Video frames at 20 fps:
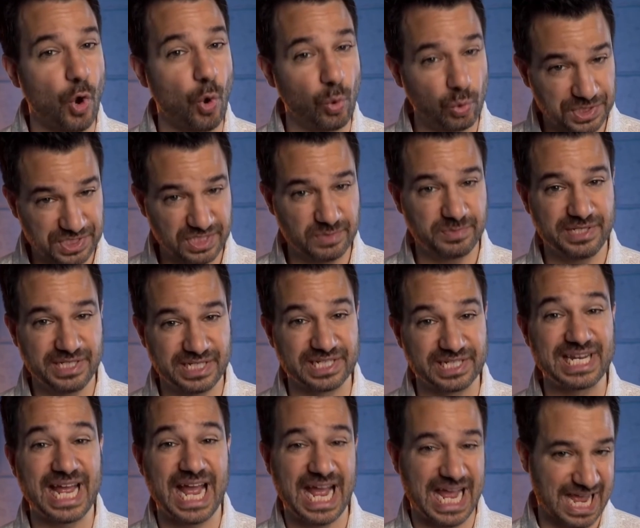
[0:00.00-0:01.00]
only to
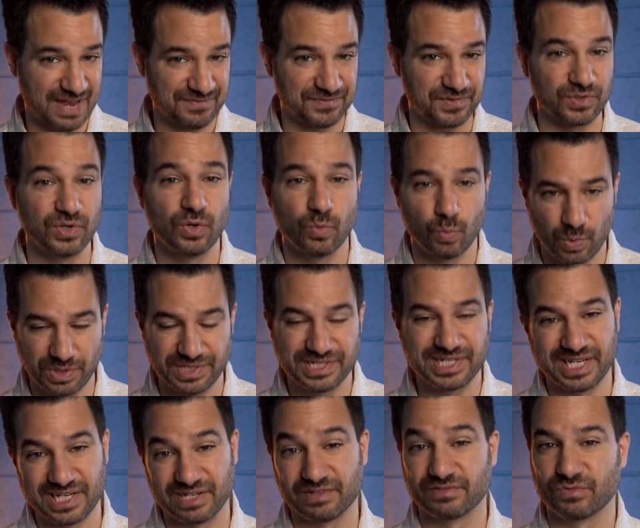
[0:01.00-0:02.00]
begin after one
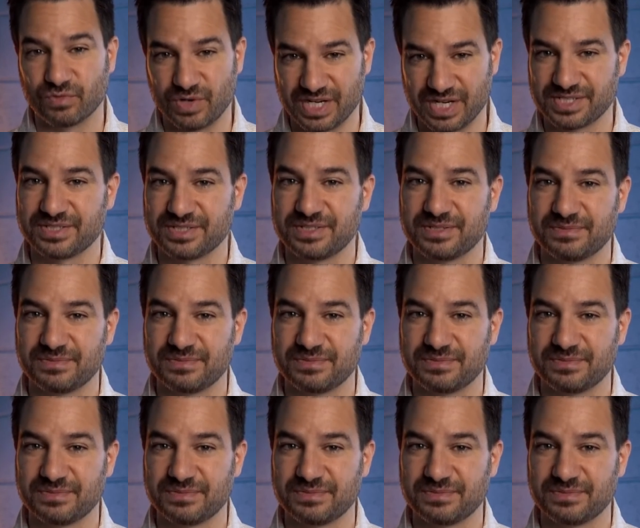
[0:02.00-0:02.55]
day of rest.